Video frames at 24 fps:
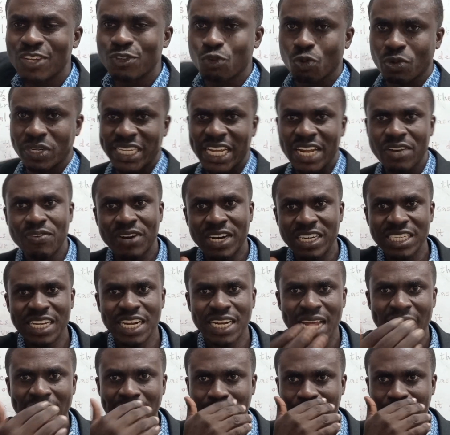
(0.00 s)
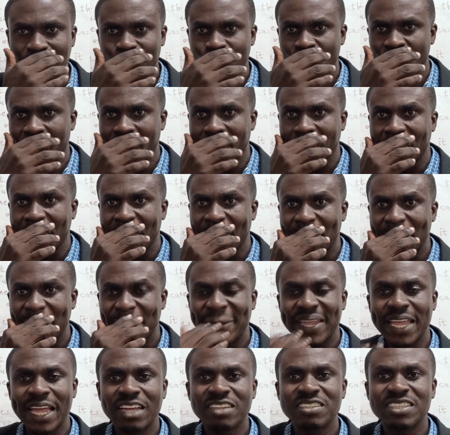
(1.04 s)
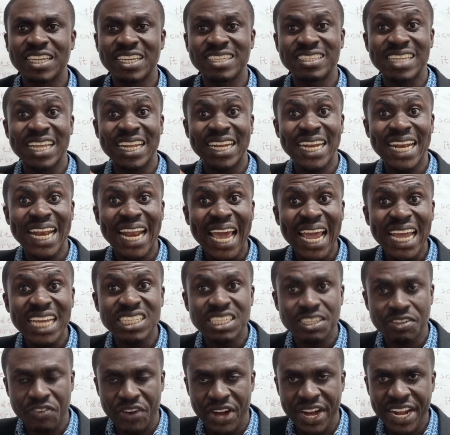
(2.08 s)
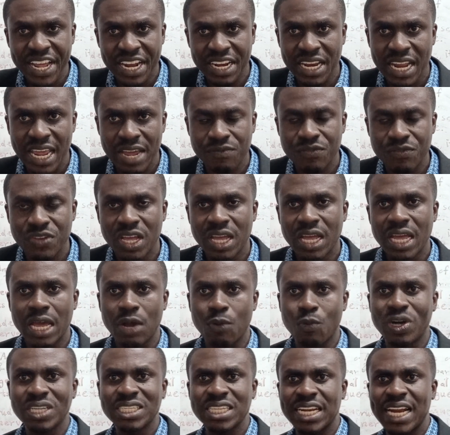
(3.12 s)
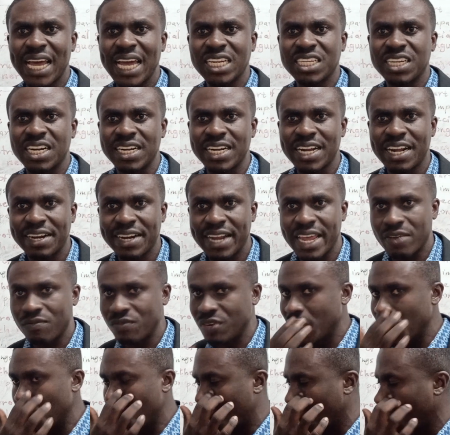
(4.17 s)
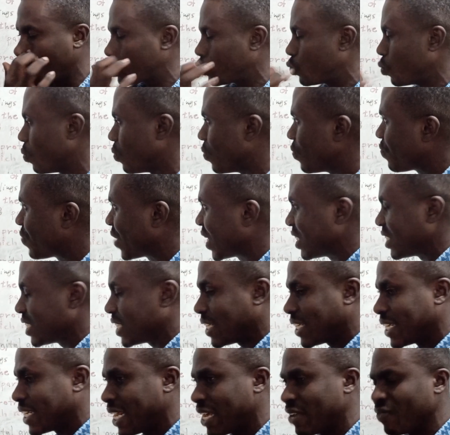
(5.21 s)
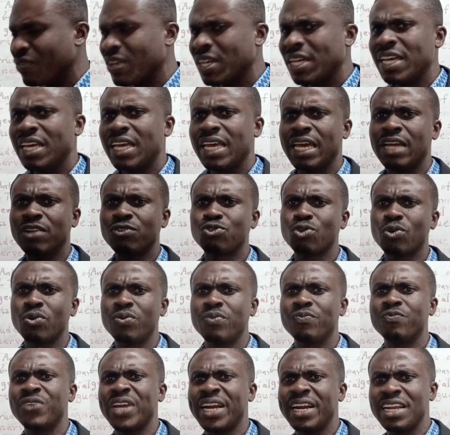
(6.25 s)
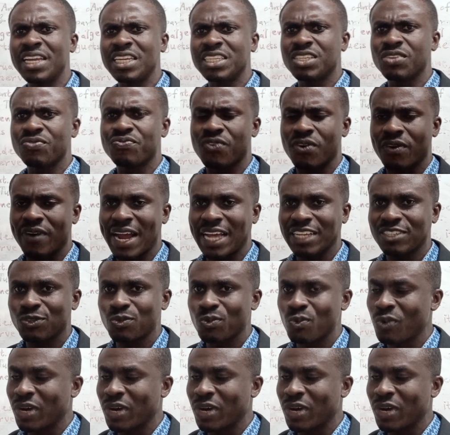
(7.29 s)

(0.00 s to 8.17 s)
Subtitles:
So third pharyngeal arch is what? Yes, is the ninth cranial nerve. And what's the ninth cranial nerve? The glossopharyngeal nerve. And so, very easy for us.